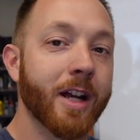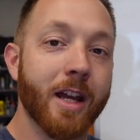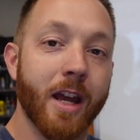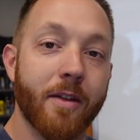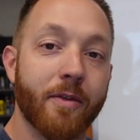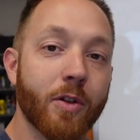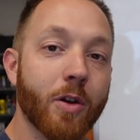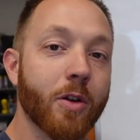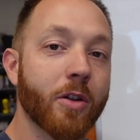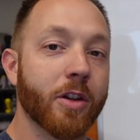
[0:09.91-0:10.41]

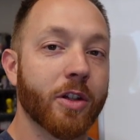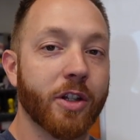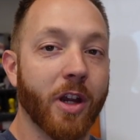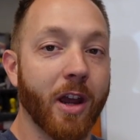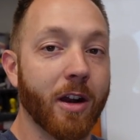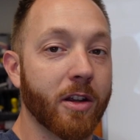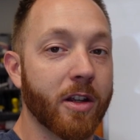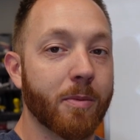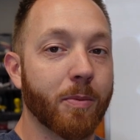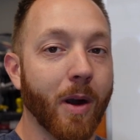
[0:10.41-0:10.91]
If you're new to the
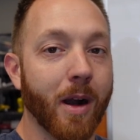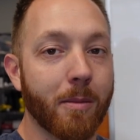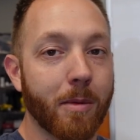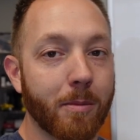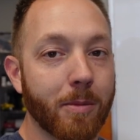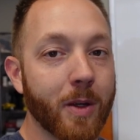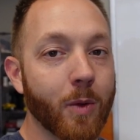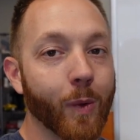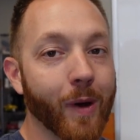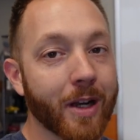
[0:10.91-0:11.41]
channel, you
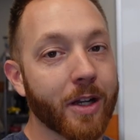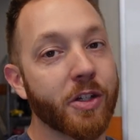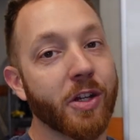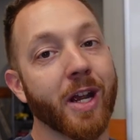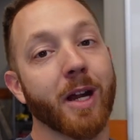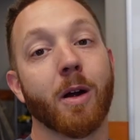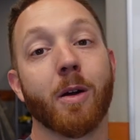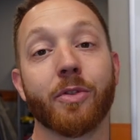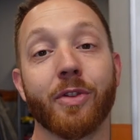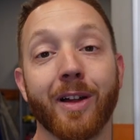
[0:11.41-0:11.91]
probably want to
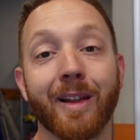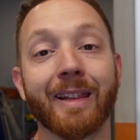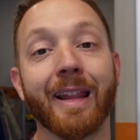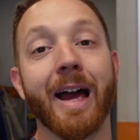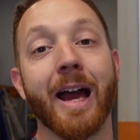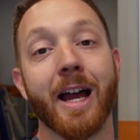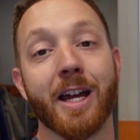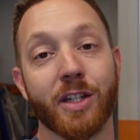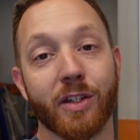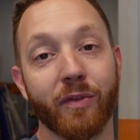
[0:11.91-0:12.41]
check out the
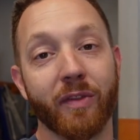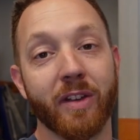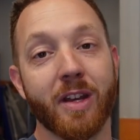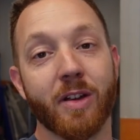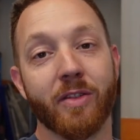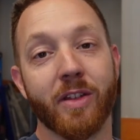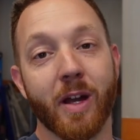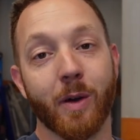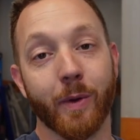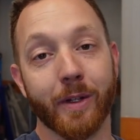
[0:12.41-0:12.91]
last
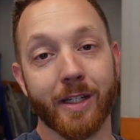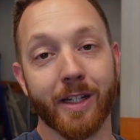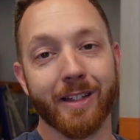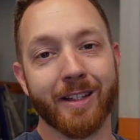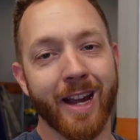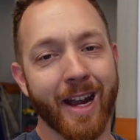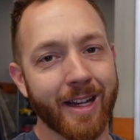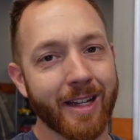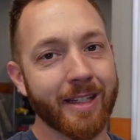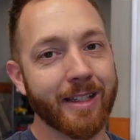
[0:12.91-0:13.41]
video that we did
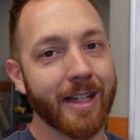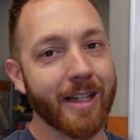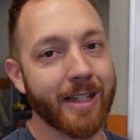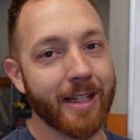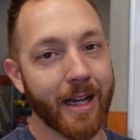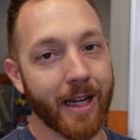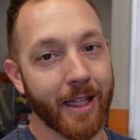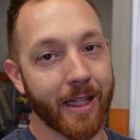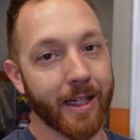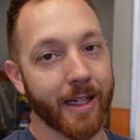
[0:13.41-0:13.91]
kind of
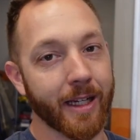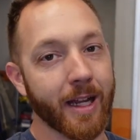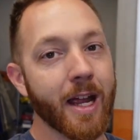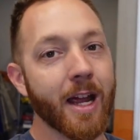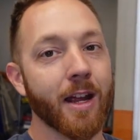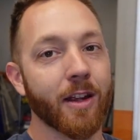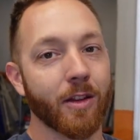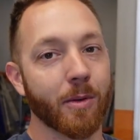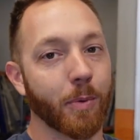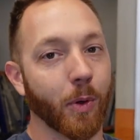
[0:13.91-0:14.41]
detailing
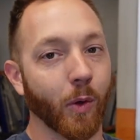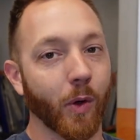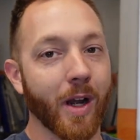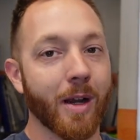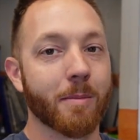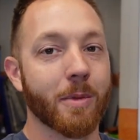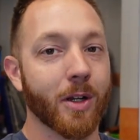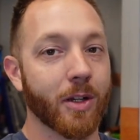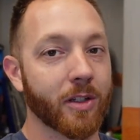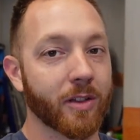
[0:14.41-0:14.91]
the
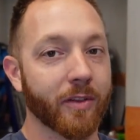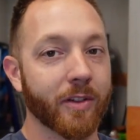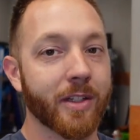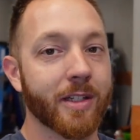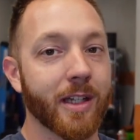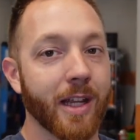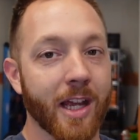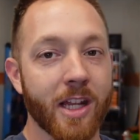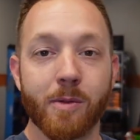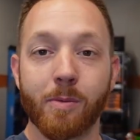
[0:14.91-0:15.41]
parameters of this
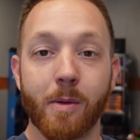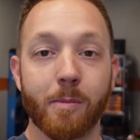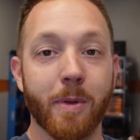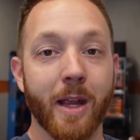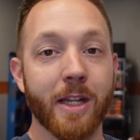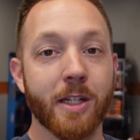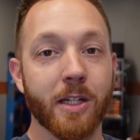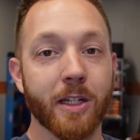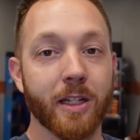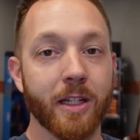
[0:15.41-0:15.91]
test, but
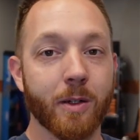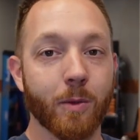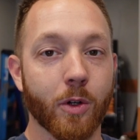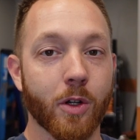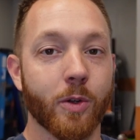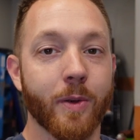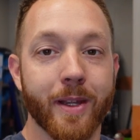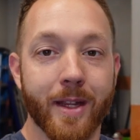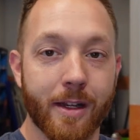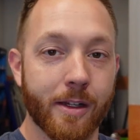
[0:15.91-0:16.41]
basically we're
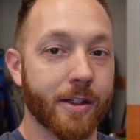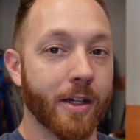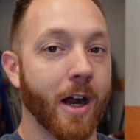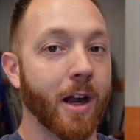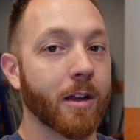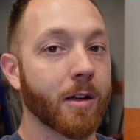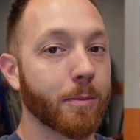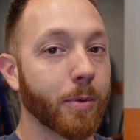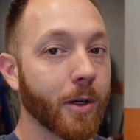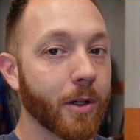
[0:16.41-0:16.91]
doing a
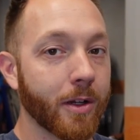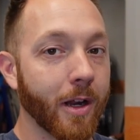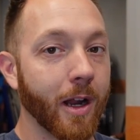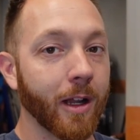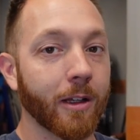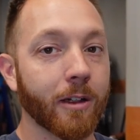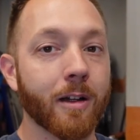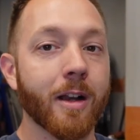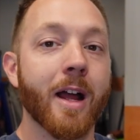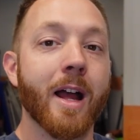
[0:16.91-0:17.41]
dollar per
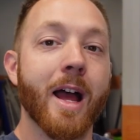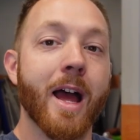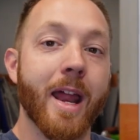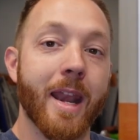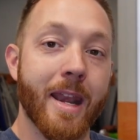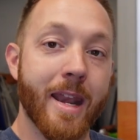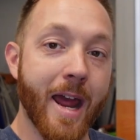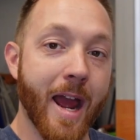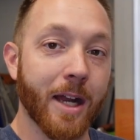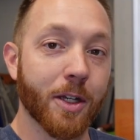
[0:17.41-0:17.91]
dollar
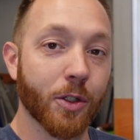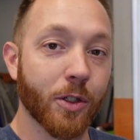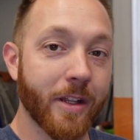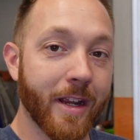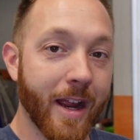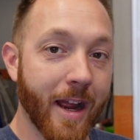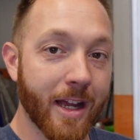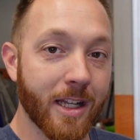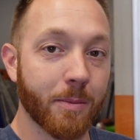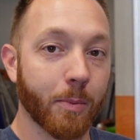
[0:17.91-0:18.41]

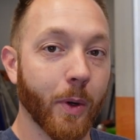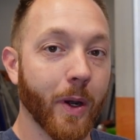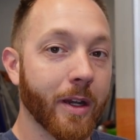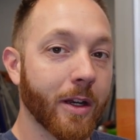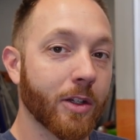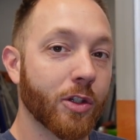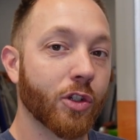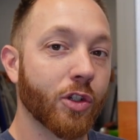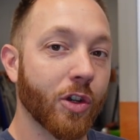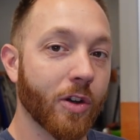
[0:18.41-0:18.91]
naturally
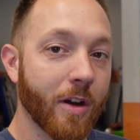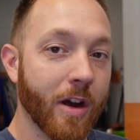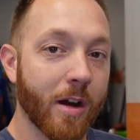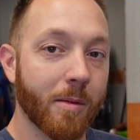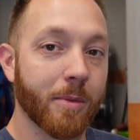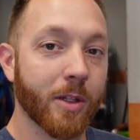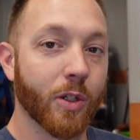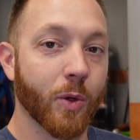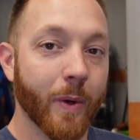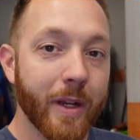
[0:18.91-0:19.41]
aspirated
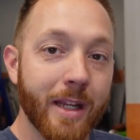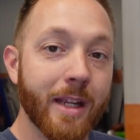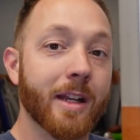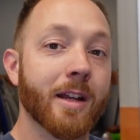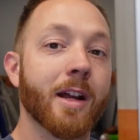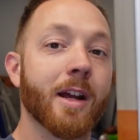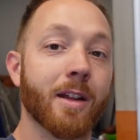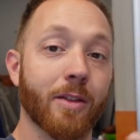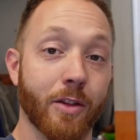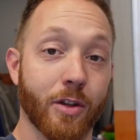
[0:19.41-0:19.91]
shootout
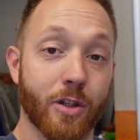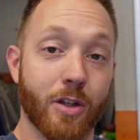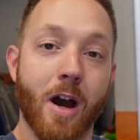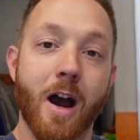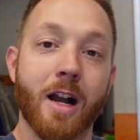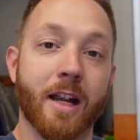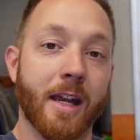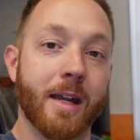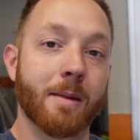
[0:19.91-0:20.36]
between the stock